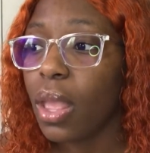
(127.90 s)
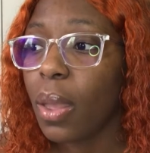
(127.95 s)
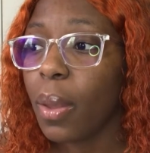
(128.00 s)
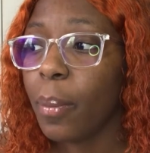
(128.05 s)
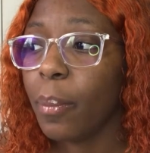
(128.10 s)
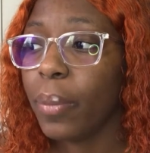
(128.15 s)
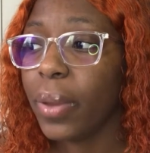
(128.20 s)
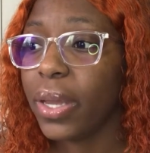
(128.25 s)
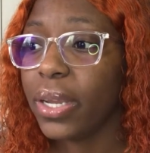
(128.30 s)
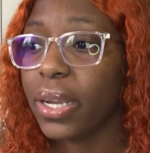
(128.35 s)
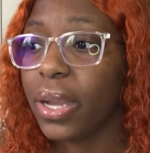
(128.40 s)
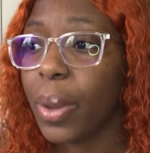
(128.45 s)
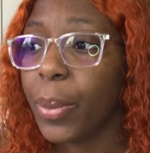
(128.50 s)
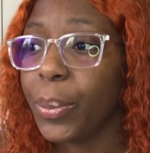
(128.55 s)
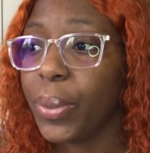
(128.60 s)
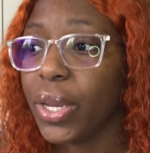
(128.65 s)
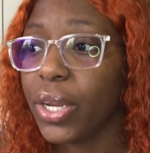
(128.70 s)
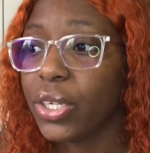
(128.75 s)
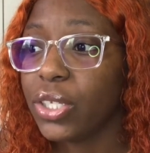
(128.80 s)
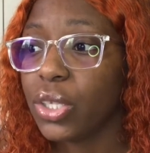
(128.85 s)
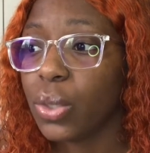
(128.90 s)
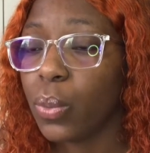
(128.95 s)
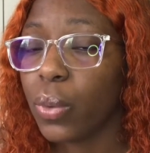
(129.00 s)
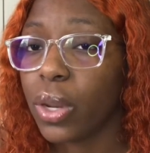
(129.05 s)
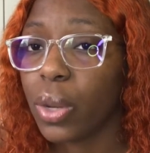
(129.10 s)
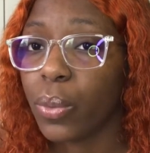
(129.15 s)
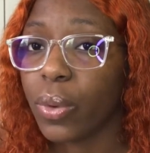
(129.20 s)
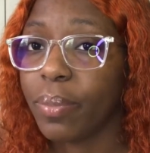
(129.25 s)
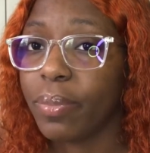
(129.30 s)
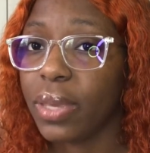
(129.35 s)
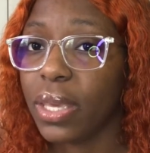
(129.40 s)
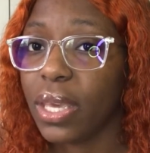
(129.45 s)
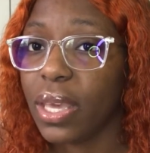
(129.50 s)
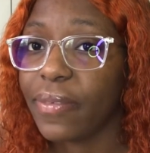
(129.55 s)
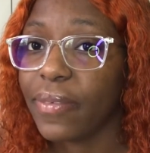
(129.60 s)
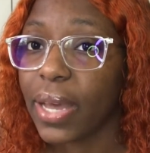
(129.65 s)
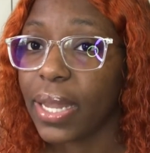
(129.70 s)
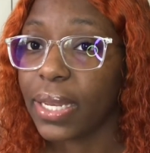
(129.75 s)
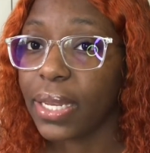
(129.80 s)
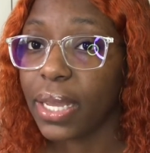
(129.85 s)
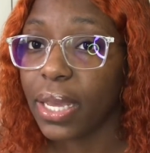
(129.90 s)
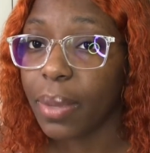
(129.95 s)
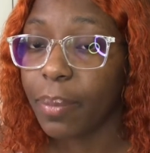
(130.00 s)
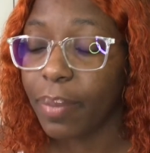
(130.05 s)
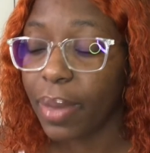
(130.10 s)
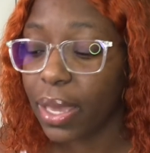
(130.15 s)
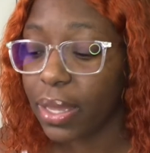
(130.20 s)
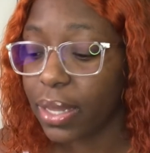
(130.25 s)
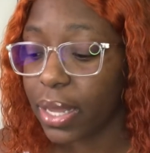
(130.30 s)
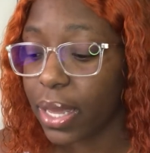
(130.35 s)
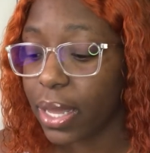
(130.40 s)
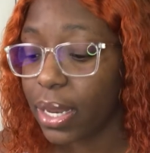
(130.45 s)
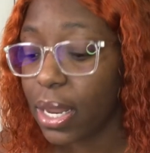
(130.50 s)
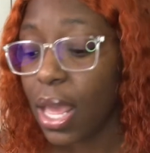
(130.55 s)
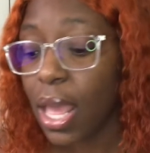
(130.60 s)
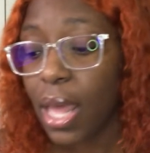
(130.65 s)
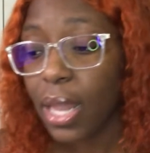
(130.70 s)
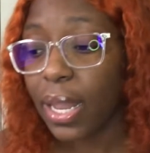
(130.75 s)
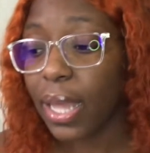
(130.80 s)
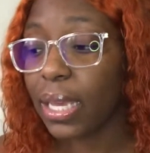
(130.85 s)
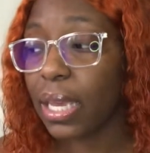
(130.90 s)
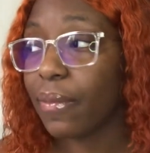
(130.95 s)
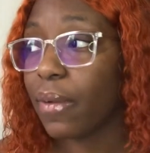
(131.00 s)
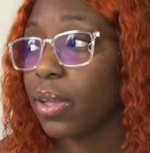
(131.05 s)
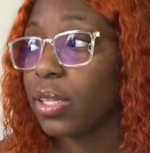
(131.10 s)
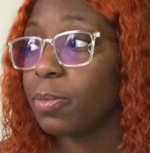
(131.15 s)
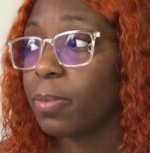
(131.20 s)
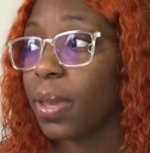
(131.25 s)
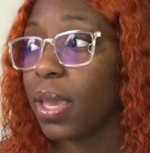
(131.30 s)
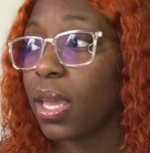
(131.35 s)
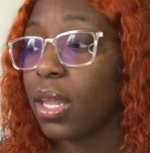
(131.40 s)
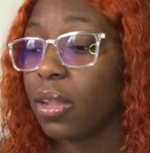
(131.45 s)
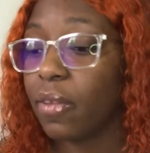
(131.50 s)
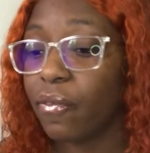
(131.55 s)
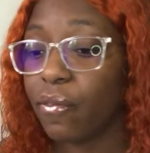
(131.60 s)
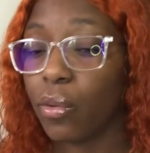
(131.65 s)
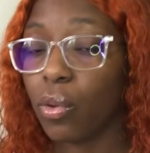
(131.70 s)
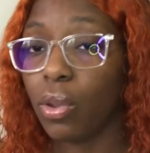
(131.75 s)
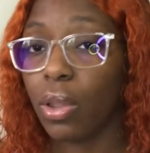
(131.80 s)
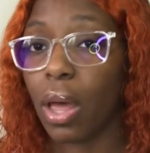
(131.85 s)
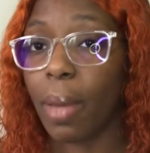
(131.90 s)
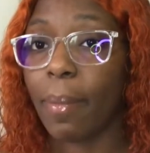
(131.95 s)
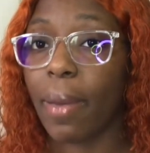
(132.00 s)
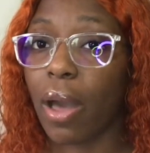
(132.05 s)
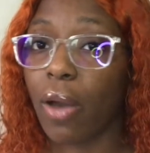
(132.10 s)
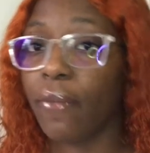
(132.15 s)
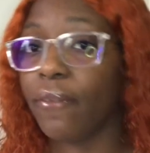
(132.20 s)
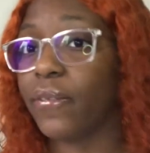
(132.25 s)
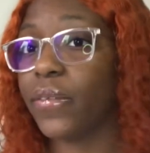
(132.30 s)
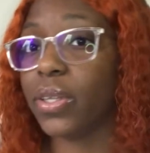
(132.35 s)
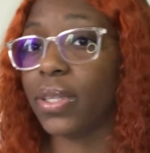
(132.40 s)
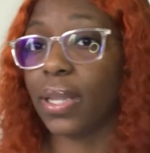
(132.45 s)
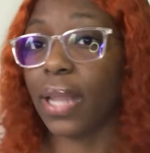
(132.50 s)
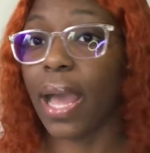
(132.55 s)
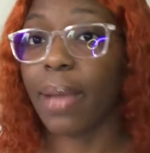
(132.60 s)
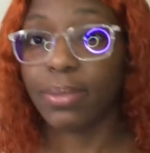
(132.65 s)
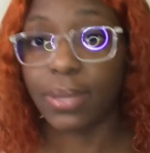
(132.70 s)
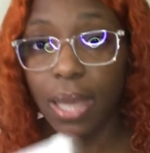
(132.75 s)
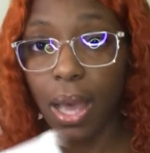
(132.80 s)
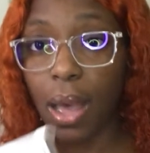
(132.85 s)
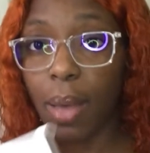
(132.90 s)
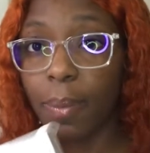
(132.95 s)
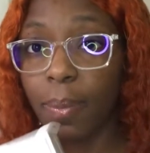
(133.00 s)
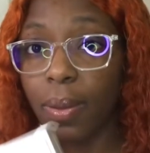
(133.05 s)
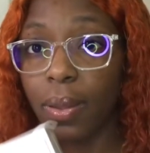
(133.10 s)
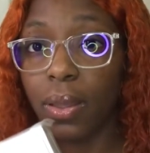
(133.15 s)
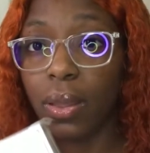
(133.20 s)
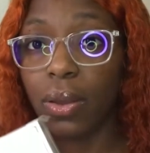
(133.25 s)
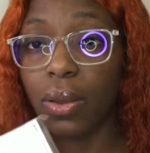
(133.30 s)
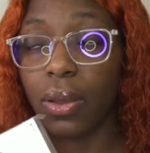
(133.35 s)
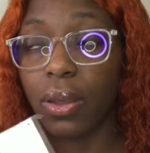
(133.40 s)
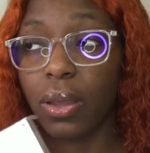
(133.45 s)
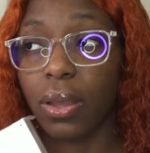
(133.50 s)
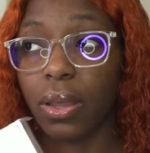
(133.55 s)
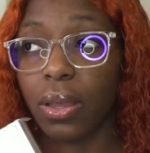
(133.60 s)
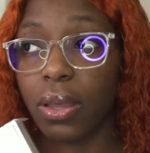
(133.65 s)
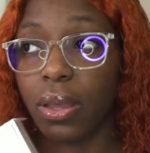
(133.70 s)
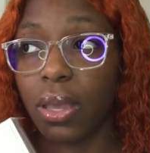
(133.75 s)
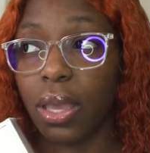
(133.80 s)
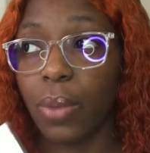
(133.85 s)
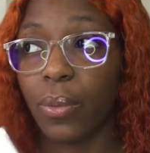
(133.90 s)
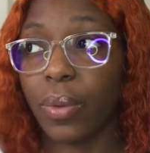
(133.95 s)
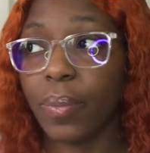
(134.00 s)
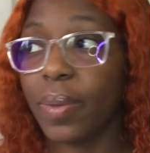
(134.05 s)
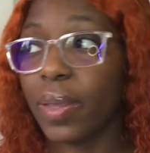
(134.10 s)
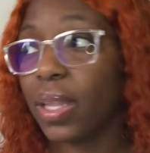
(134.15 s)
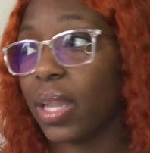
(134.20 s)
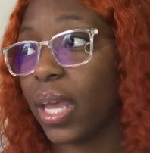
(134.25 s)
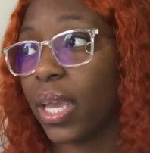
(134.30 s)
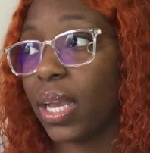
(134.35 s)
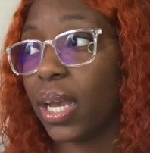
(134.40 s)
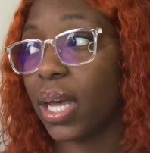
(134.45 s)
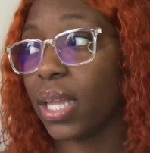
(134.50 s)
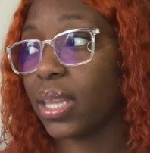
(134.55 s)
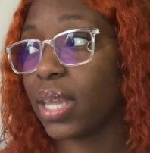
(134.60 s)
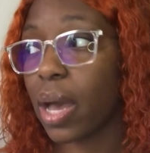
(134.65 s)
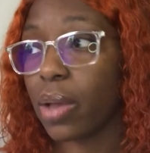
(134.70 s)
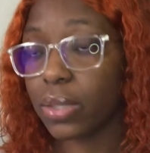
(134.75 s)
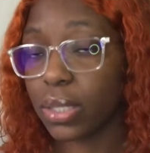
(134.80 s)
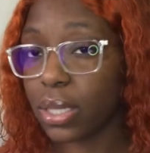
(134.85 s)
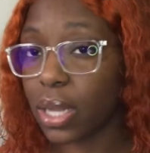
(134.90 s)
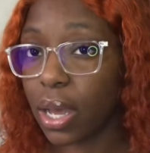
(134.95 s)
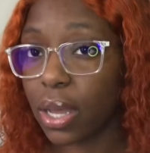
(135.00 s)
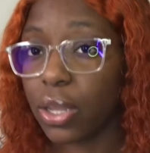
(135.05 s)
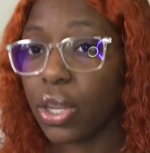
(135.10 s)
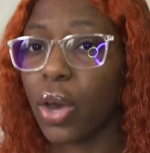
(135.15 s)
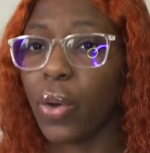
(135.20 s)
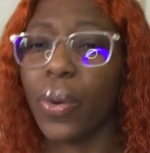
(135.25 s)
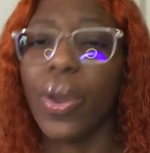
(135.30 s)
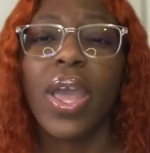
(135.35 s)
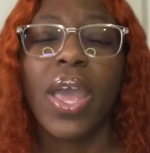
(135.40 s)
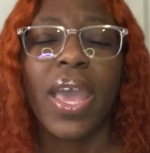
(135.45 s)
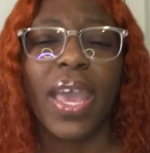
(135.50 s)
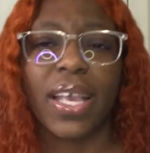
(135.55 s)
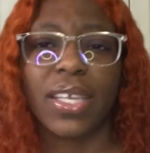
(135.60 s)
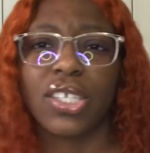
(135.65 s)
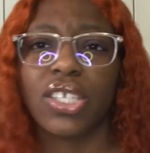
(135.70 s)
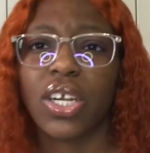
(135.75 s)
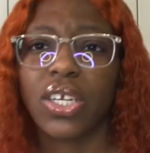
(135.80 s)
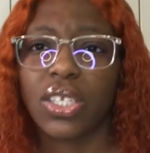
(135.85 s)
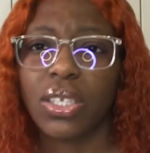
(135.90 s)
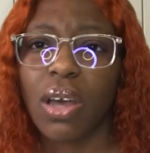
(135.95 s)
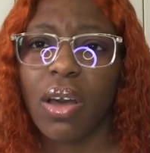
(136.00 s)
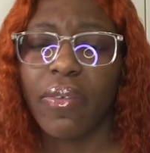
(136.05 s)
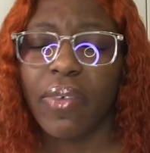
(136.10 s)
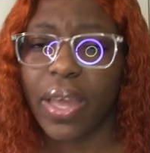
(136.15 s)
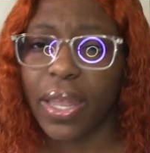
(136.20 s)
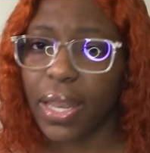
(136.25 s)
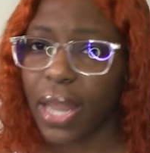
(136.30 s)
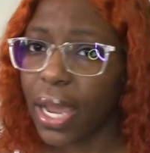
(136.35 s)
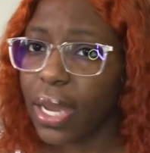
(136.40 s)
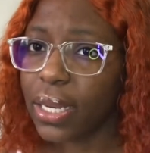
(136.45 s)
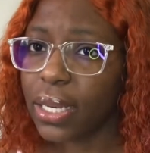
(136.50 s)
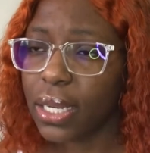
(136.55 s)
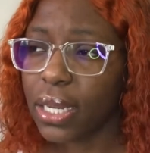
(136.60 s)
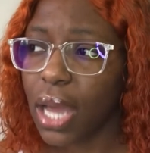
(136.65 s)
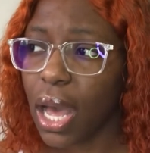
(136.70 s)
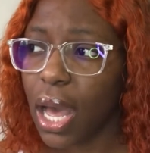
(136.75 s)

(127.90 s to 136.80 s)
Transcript: But compared to what it would be if I didn't pay that, like if I was paying the full amount for the laptop, it would be like $1,000. No, it starts off at $999.